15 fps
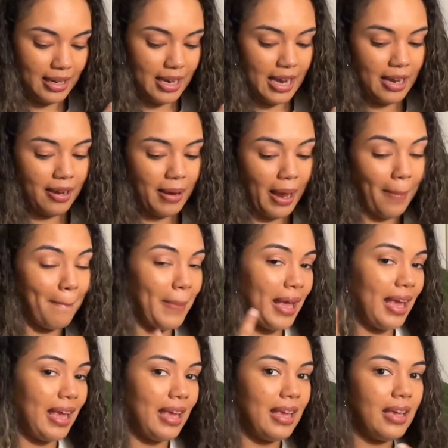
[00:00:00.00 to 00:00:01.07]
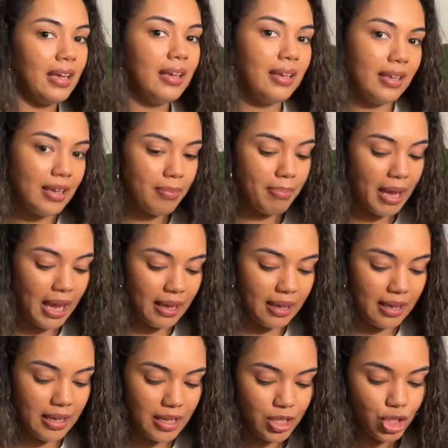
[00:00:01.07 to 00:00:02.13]
I may get back
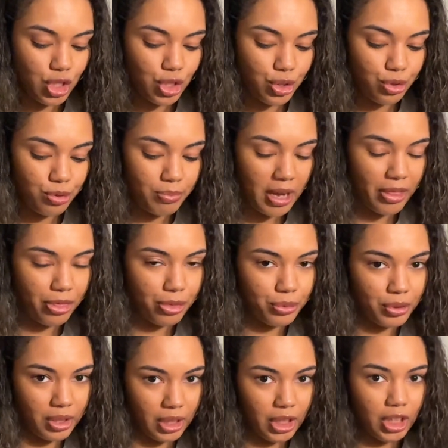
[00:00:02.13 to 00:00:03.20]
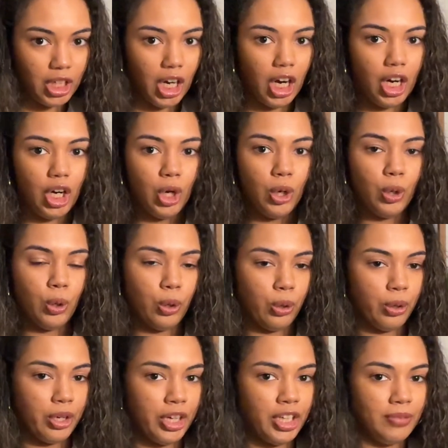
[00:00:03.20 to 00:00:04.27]
into my thriller
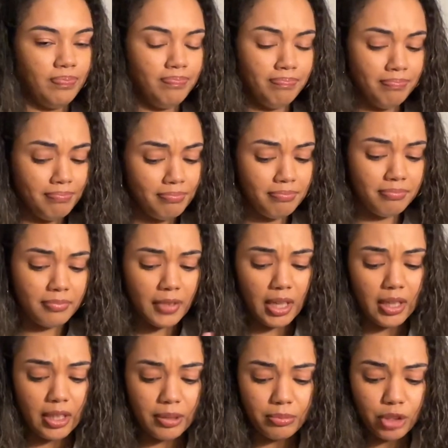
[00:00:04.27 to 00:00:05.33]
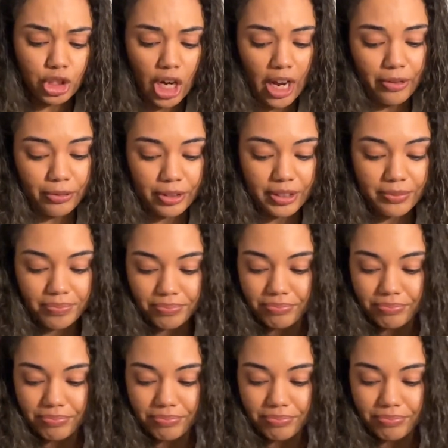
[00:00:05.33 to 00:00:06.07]
horror genre.